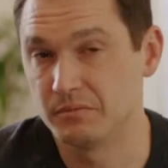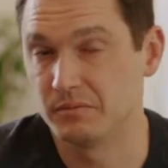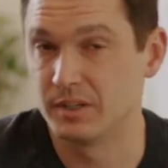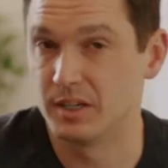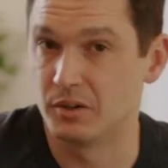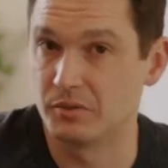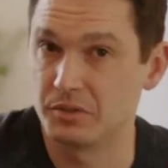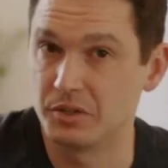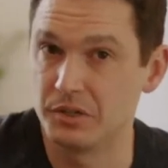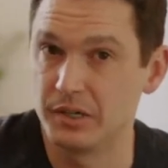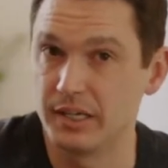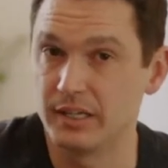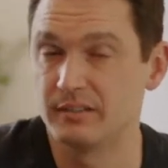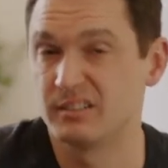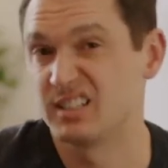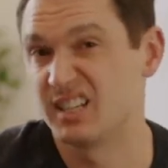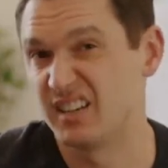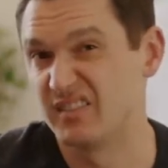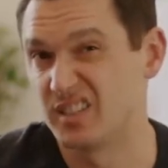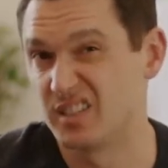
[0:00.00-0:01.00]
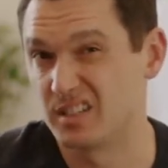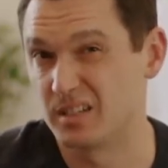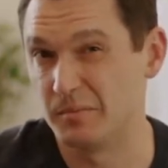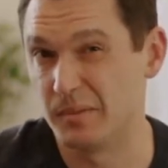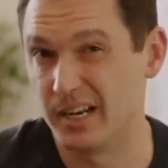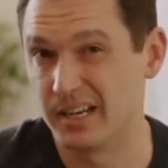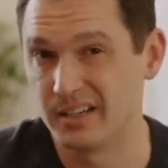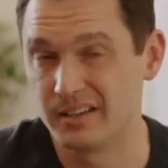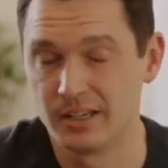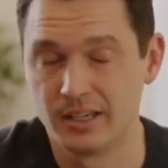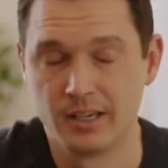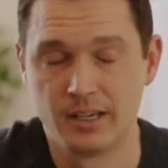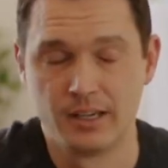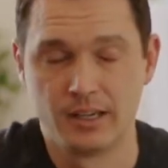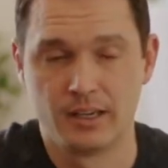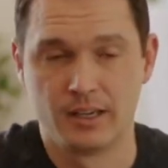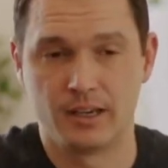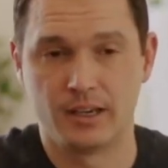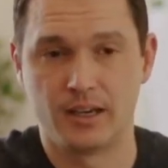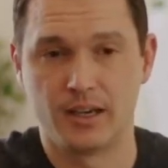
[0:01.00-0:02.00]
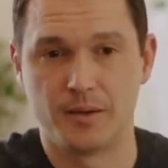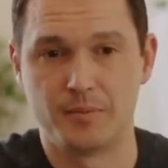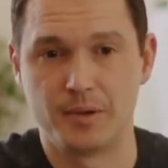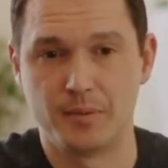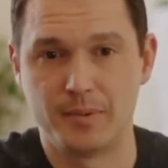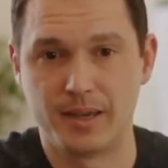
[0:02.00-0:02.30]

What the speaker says: we don't do it. It saves you some money. But